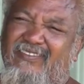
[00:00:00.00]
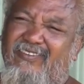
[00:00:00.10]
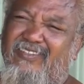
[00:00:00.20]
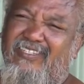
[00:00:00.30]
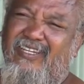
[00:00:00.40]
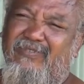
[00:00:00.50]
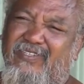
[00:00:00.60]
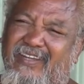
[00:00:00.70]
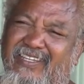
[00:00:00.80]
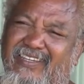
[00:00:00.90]
Couldn't stop
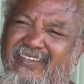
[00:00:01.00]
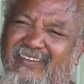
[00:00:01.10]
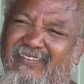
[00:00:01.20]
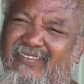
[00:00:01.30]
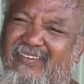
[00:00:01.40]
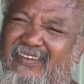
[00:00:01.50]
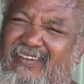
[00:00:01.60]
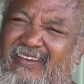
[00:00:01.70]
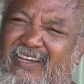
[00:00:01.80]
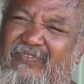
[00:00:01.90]
scratching them.
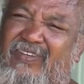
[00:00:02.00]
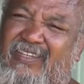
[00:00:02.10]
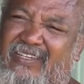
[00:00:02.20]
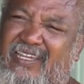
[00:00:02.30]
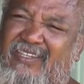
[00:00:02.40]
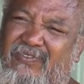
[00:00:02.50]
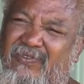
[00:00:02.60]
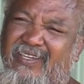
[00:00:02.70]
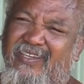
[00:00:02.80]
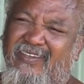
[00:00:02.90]
After the day's
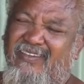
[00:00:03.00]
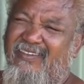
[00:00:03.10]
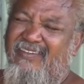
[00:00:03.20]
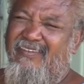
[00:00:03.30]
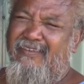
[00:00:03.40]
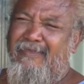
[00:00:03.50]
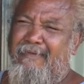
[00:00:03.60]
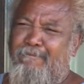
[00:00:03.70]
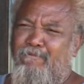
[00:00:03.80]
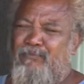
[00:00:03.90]
work,
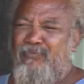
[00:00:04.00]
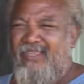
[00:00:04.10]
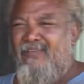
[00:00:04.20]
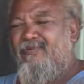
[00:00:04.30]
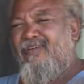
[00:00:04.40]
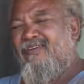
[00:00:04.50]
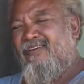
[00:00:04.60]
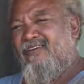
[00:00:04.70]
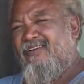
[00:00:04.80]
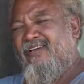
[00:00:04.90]
we'd all
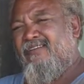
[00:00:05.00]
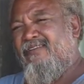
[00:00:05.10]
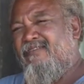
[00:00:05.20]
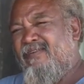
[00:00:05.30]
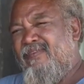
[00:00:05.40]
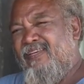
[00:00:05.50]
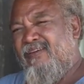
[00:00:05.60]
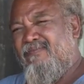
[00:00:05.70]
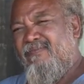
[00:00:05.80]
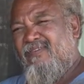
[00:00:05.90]
go down to the river
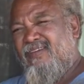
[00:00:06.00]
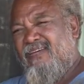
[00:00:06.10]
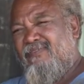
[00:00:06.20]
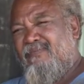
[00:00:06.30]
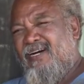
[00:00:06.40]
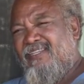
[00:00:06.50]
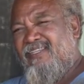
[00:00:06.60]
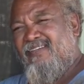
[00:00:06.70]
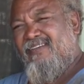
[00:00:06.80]
and have a bath.